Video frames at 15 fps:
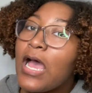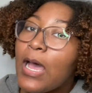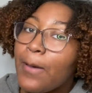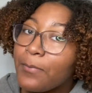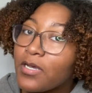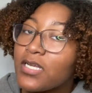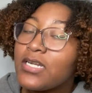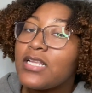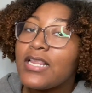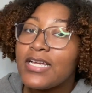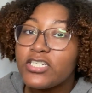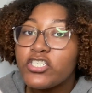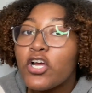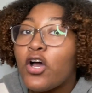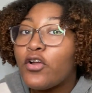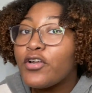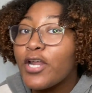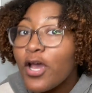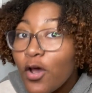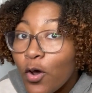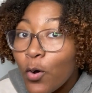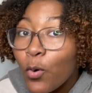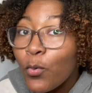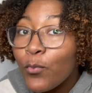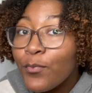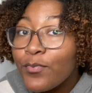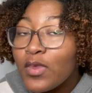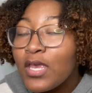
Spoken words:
I'm gonna let y'all know